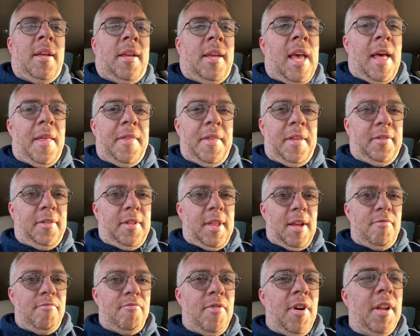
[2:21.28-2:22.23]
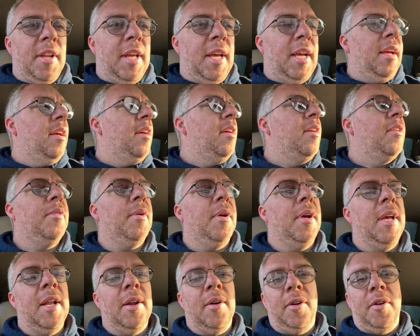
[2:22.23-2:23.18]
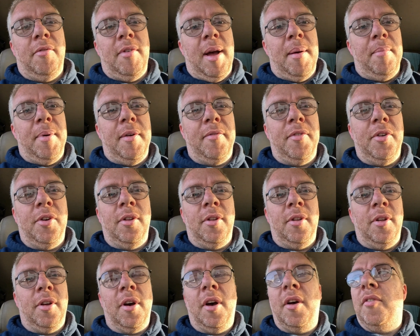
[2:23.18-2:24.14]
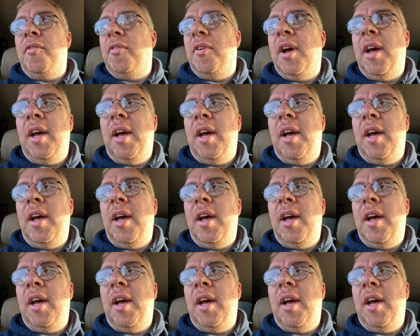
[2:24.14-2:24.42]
Get this thing running so I can get it on a ramp, have a good look over